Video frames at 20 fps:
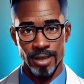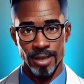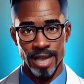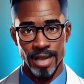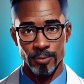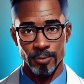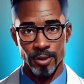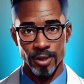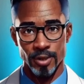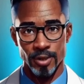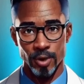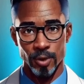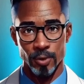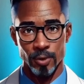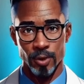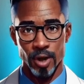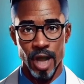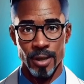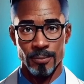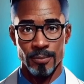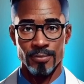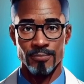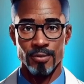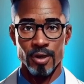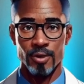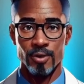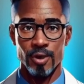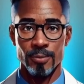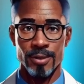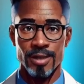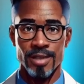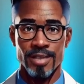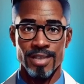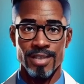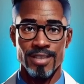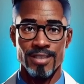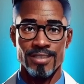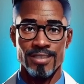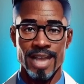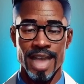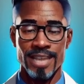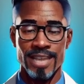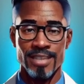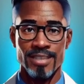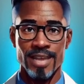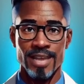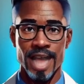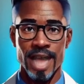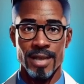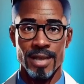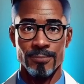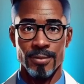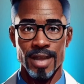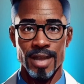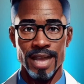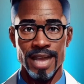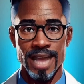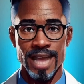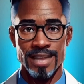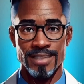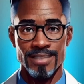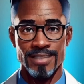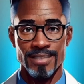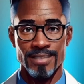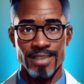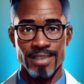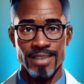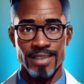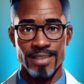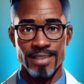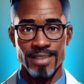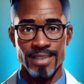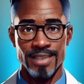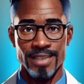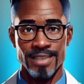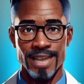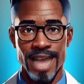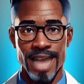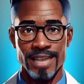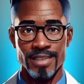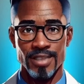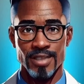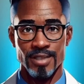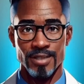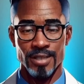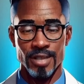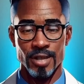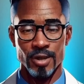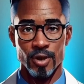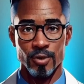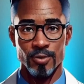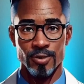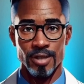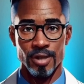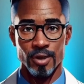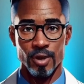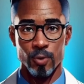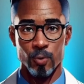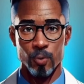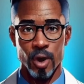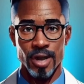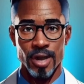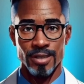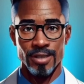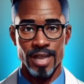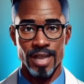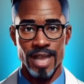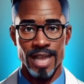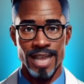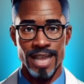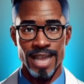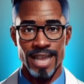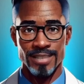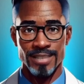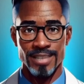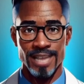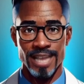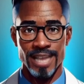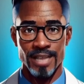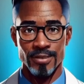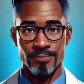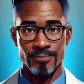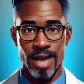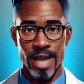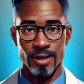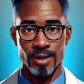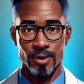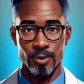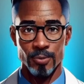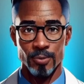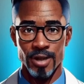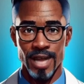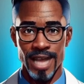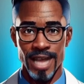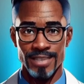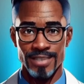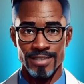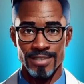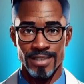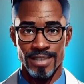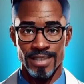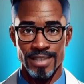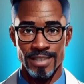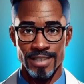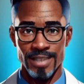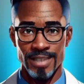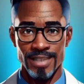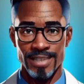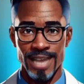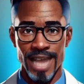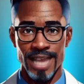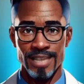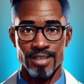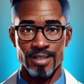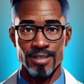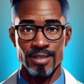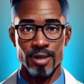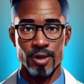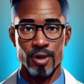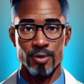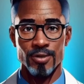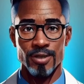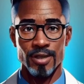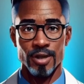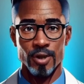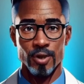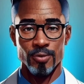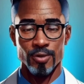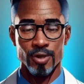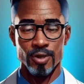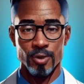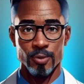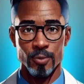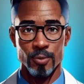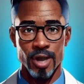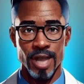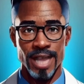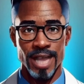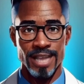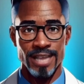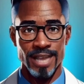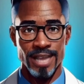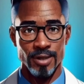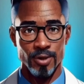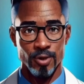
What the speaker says: We begin with two common vulnerabilities, data type STD-001 and data value STD-002.